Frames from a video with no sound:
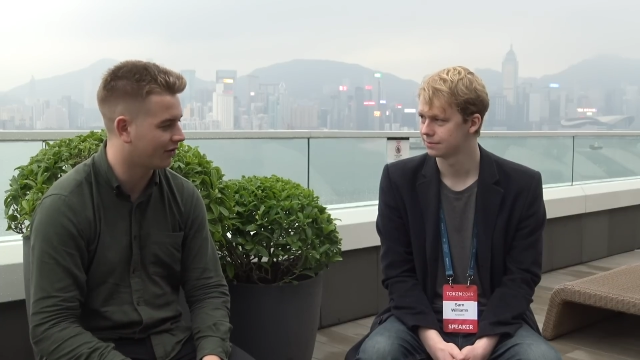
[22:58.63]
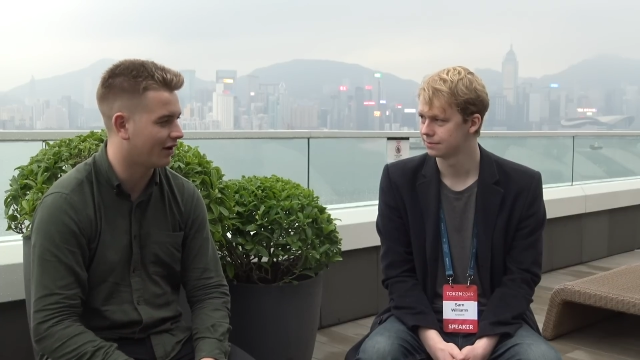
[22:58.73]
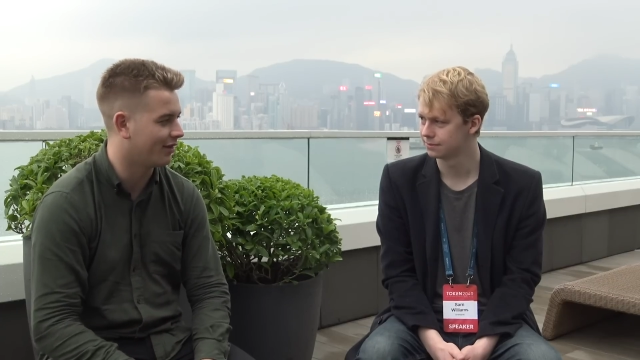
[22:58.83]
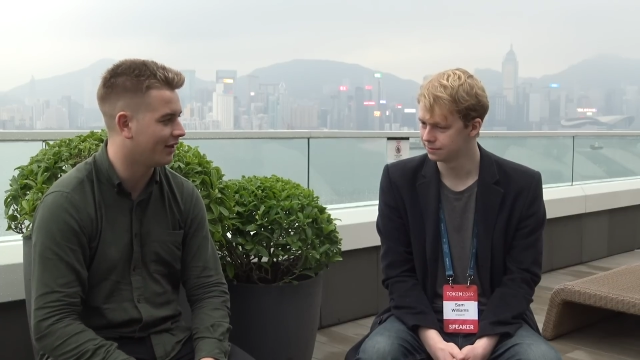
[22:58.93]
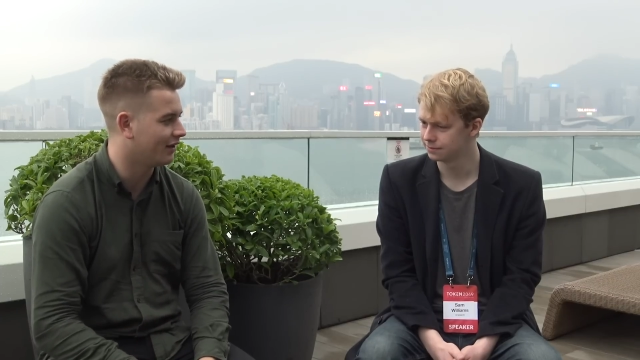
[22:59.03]
Speaker 1: I
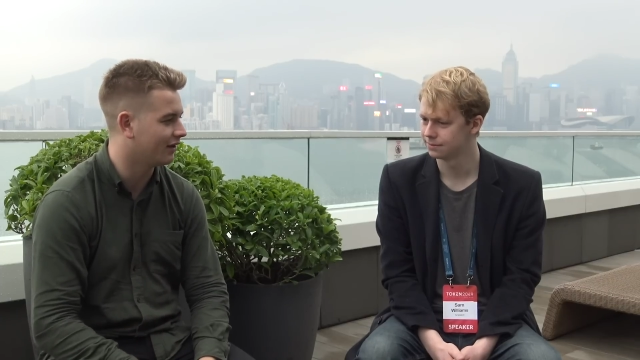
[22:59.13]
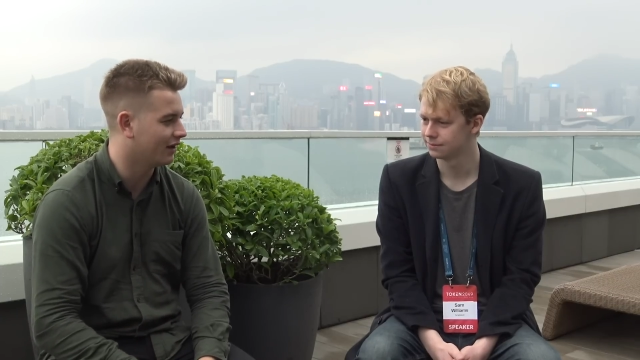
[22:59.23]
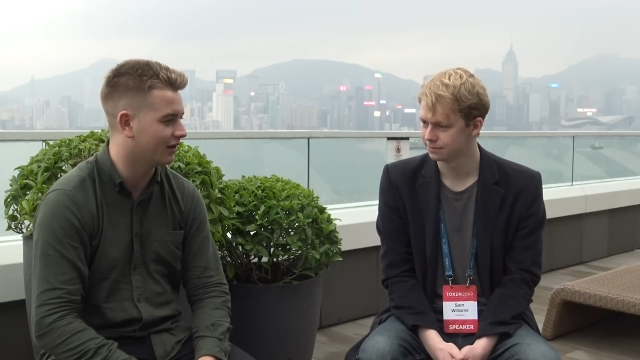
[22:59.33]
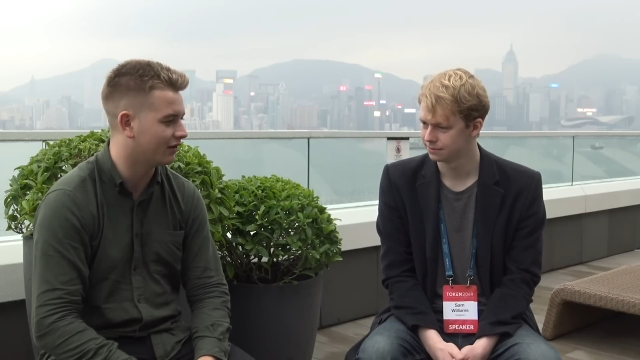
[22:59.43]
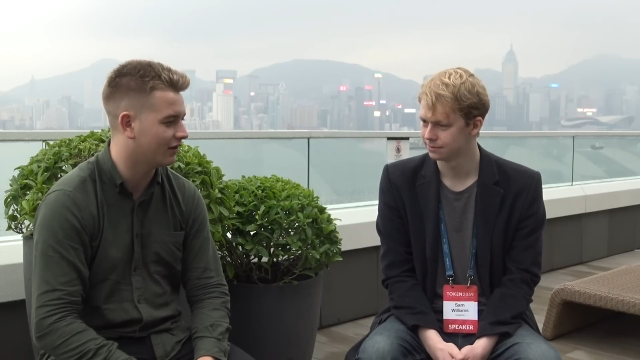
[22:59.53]
mm-hmm. think
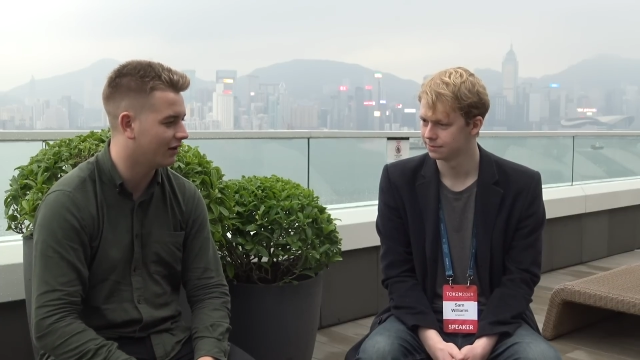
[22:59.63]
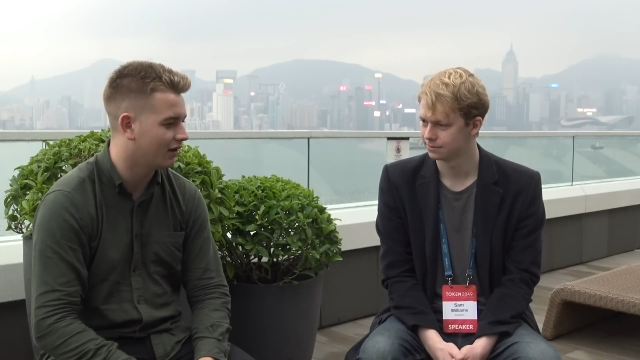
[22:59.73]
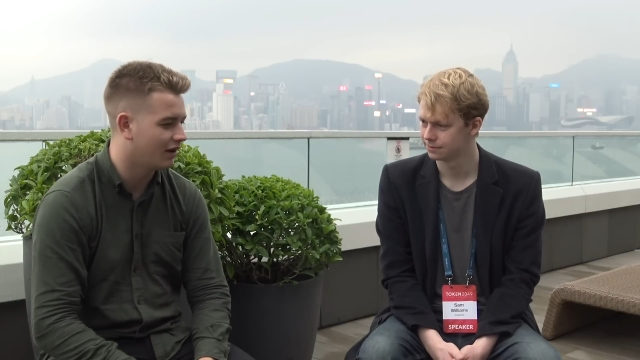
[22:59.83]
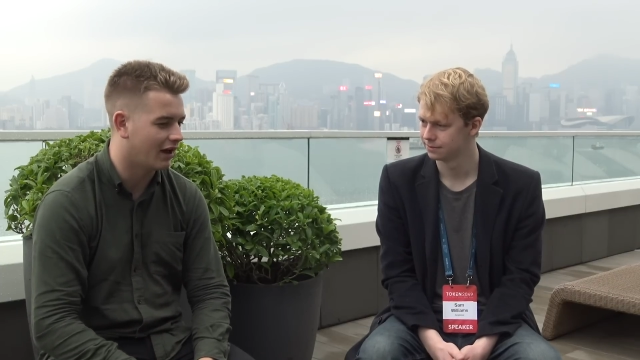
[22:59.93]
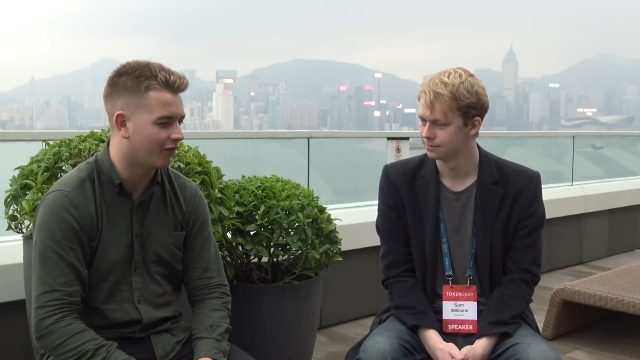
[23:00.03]
it
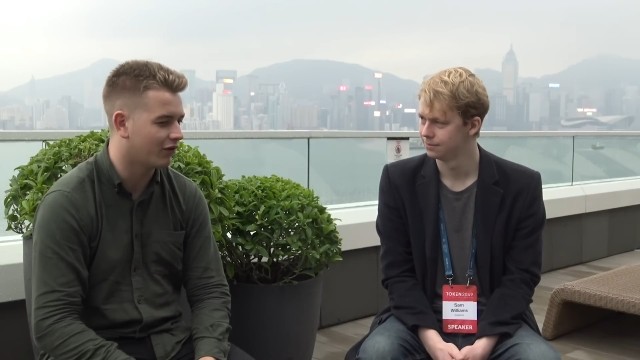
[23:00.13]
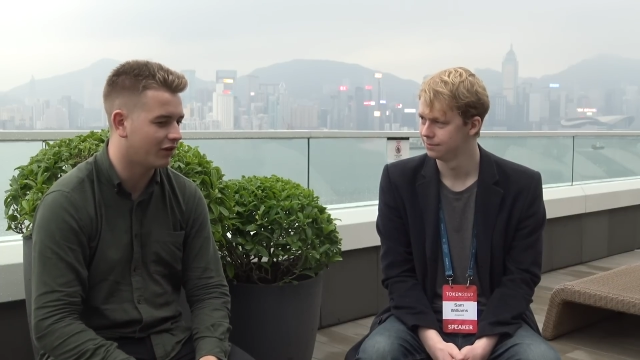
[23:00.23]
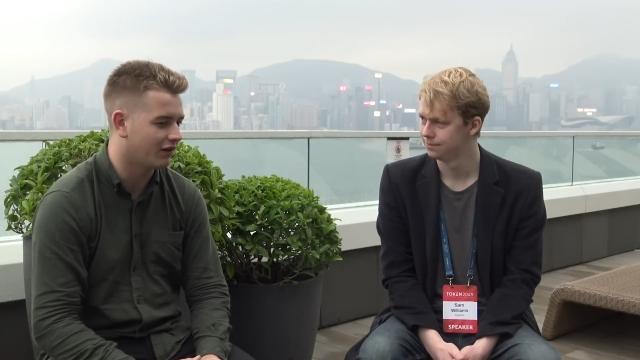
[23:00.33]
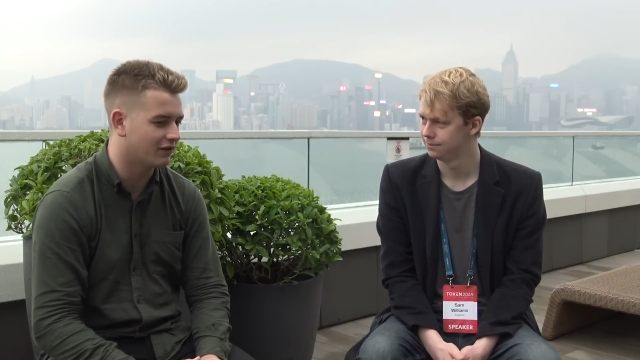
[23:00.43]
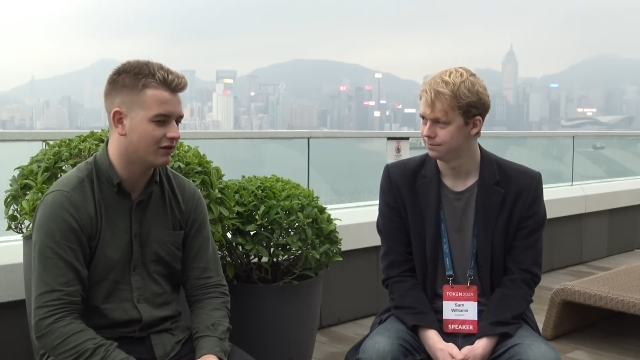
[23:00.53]

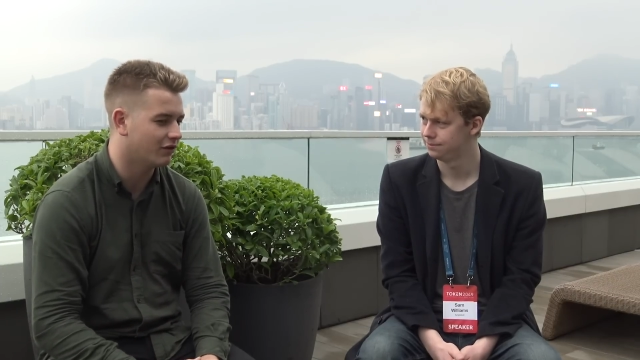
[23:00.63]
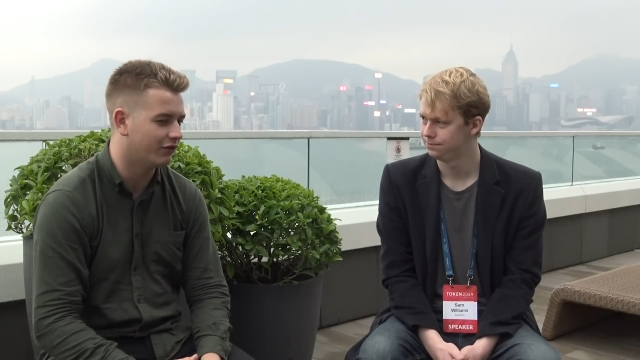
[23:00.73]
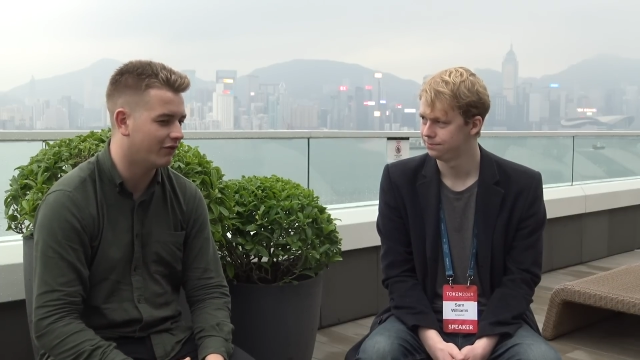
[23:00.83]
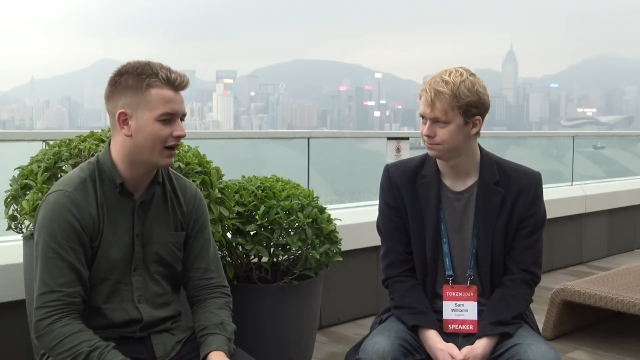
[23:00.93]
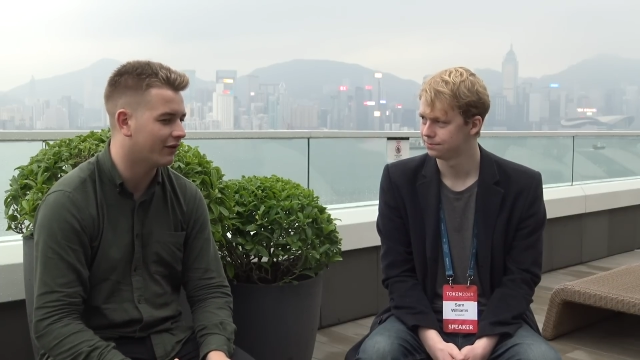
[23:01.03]
everything's still
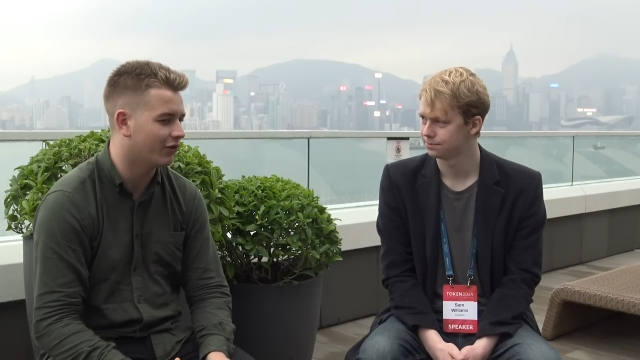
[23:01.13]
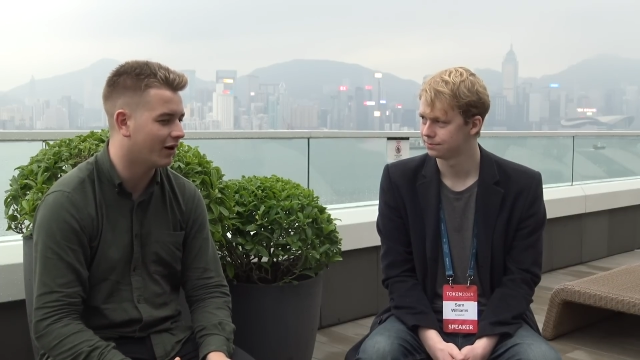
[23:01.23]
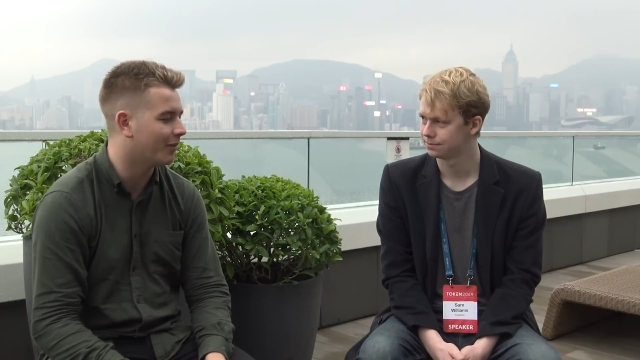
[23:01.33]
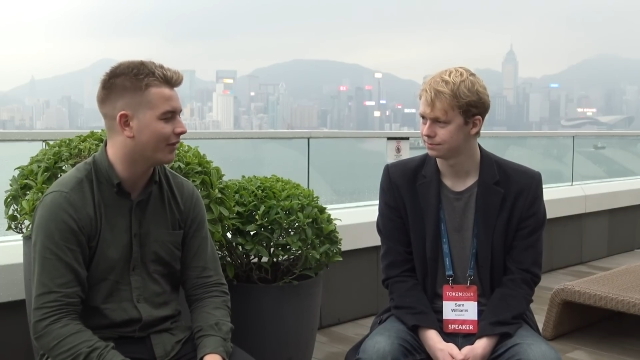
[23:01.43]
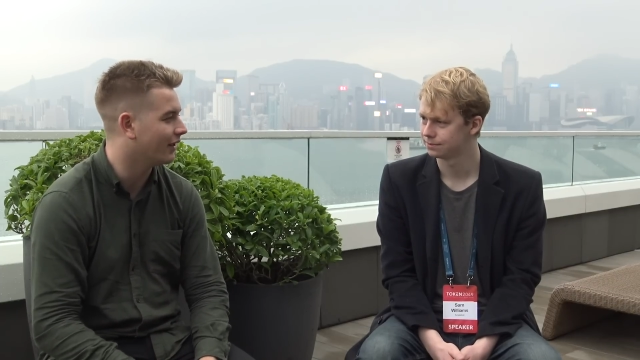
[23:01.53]
far too
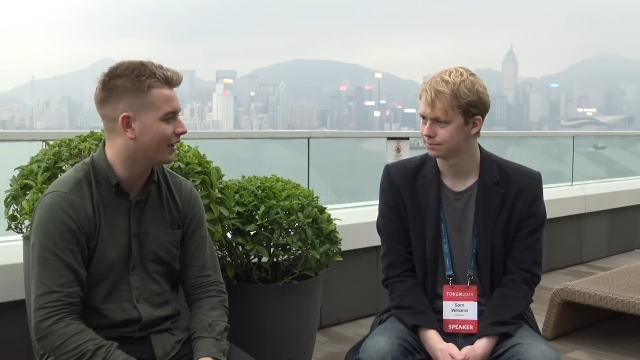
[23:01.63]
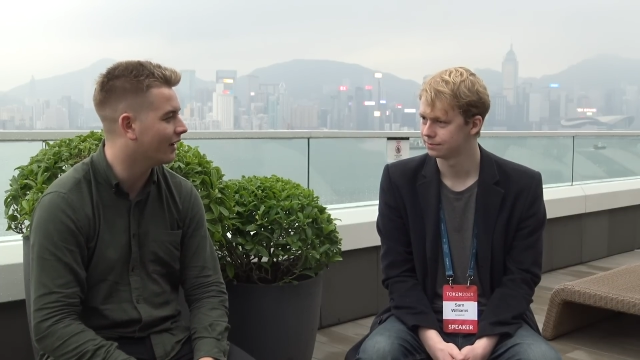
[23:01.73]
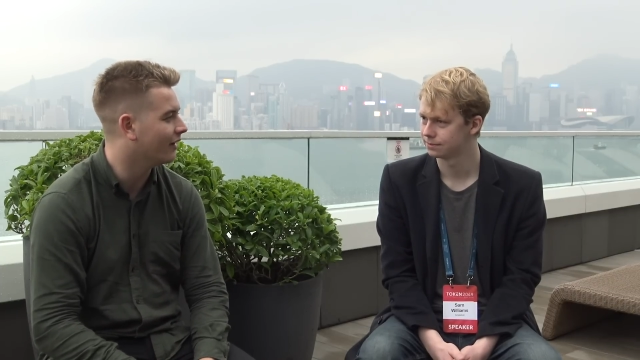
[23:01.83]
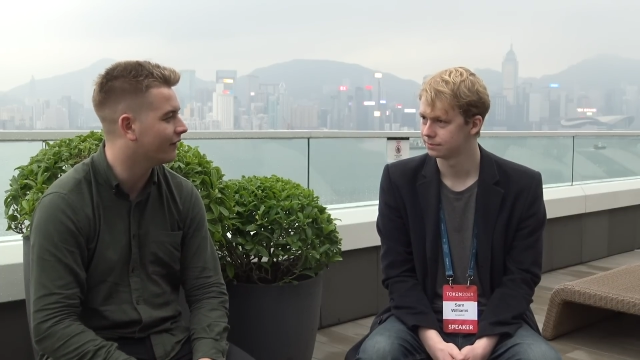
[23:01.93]
up in the air